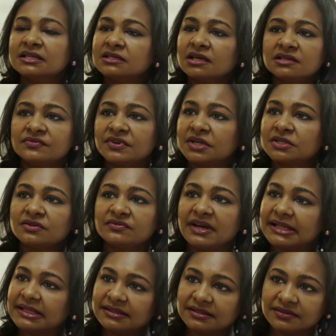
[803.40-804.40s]
a certificate of
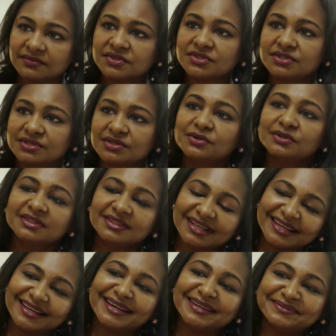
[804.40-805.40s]
health, which is a good
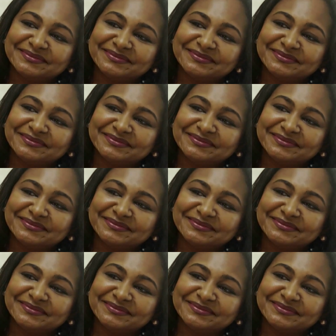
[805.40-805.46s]
thing.